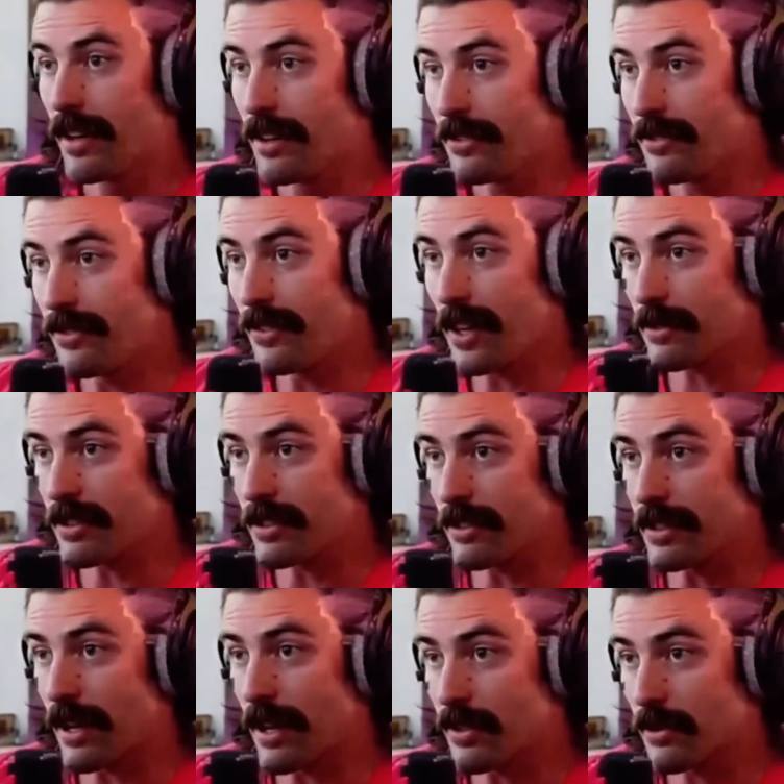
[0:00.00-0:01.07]
fuck, dude,
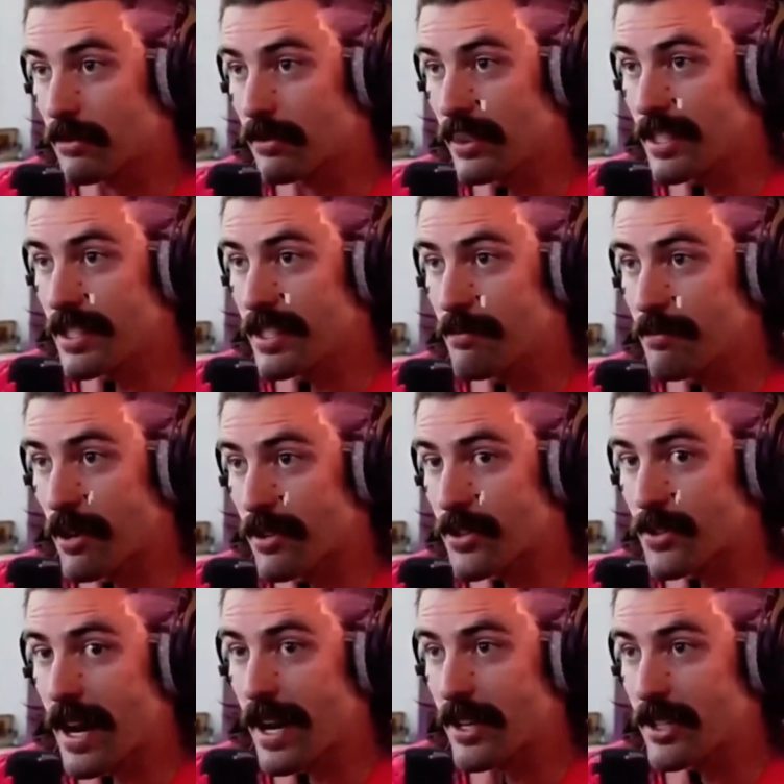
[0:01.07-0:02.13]
that was a really smart
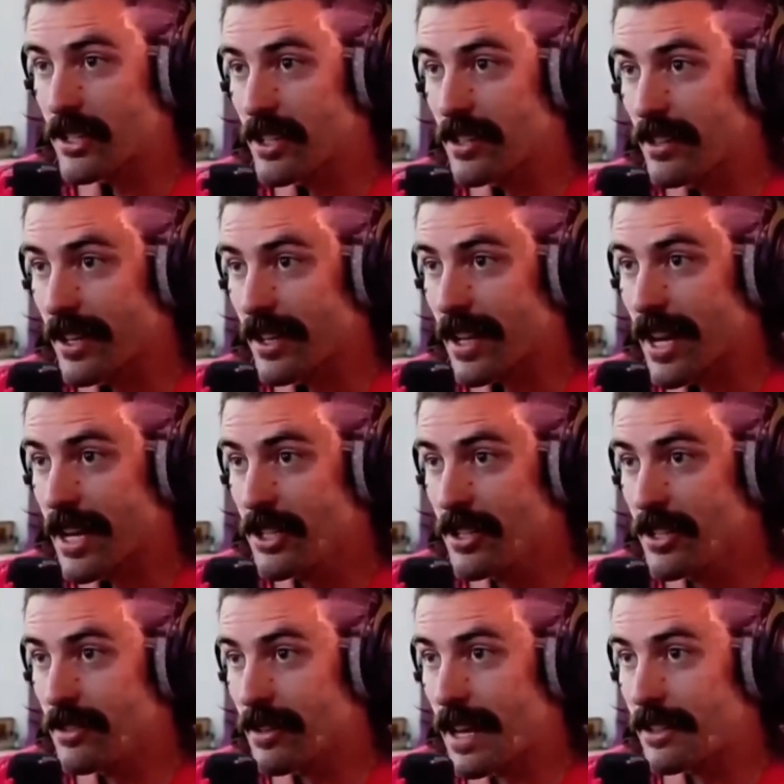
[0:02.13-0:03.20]
strategy. Like, I should
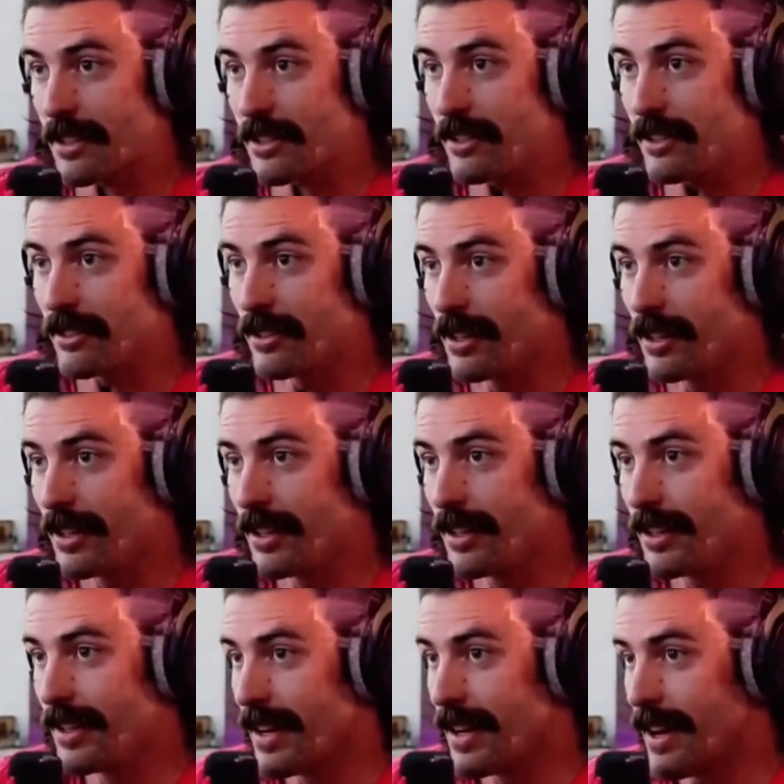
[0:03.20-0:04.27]
do that too.
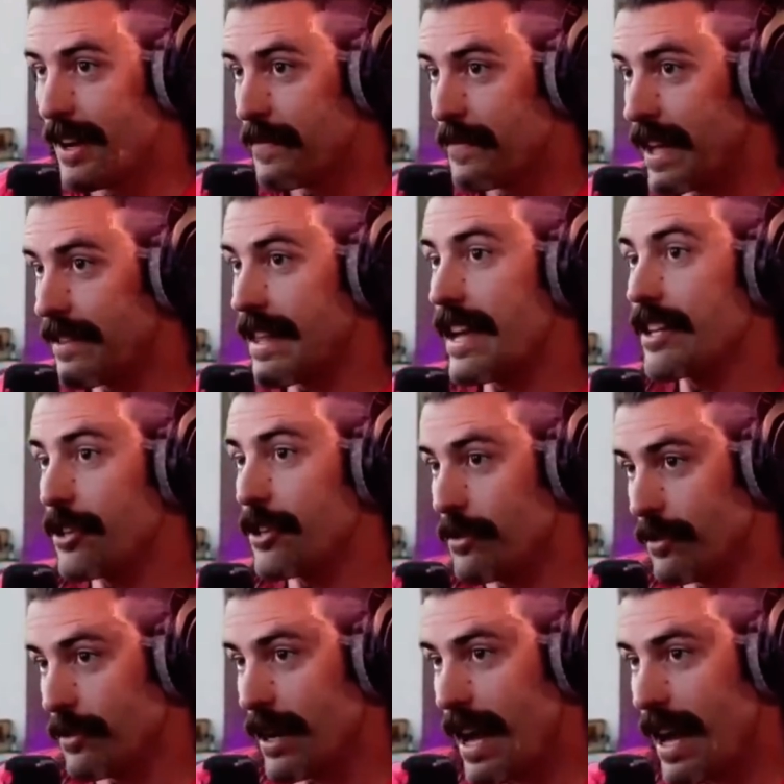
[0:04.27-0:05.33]
And then
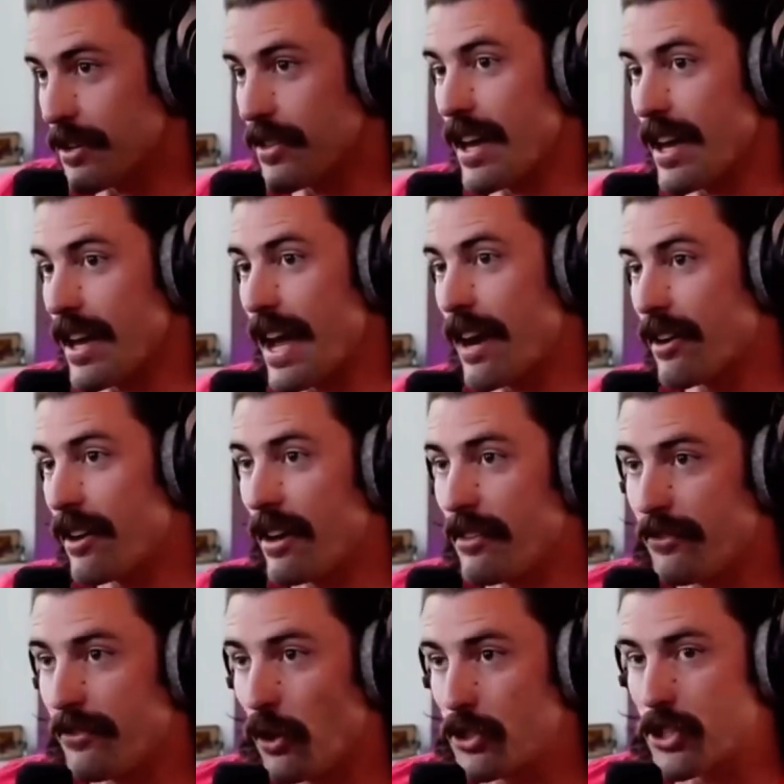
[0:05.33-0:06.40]
you enter the era of
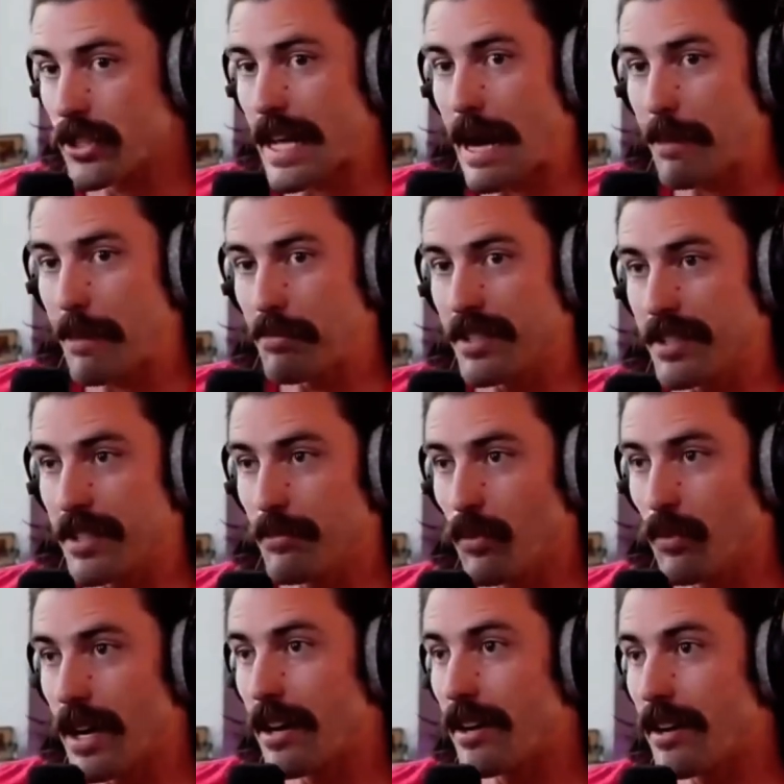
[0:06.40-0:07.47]
vulture capitalism
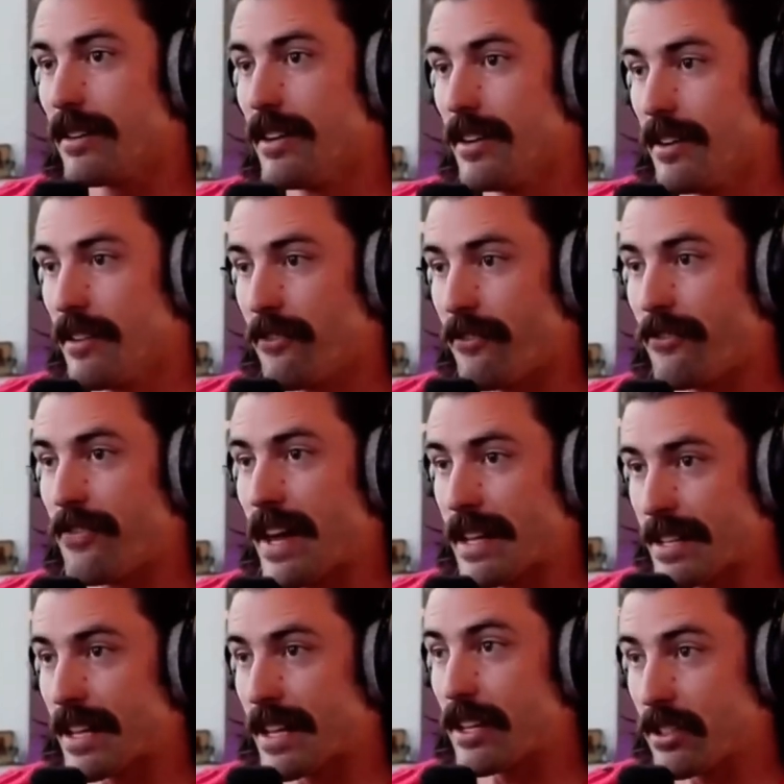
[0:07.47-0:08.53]
where that's
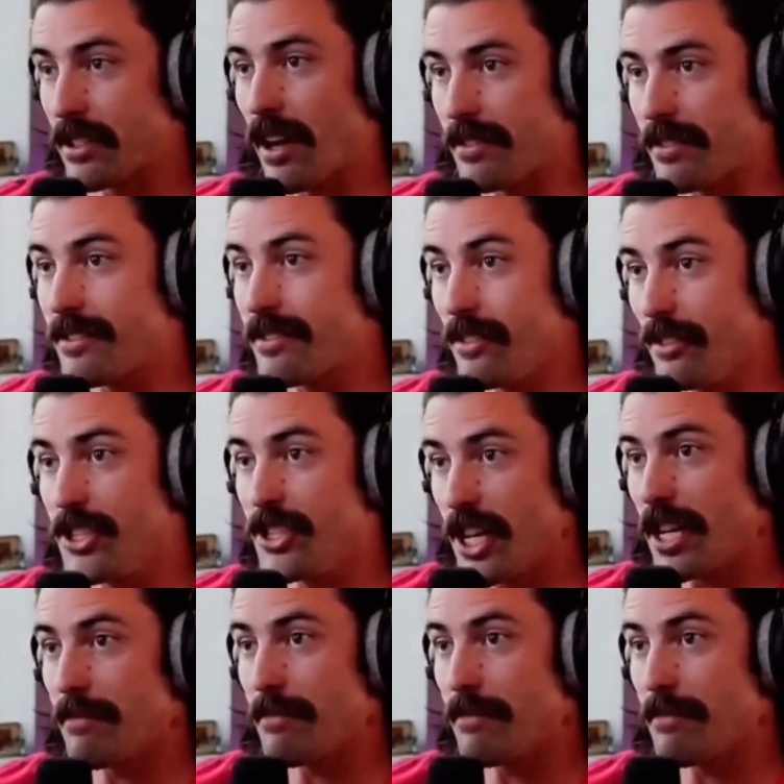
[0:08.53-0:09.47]
like a legitimate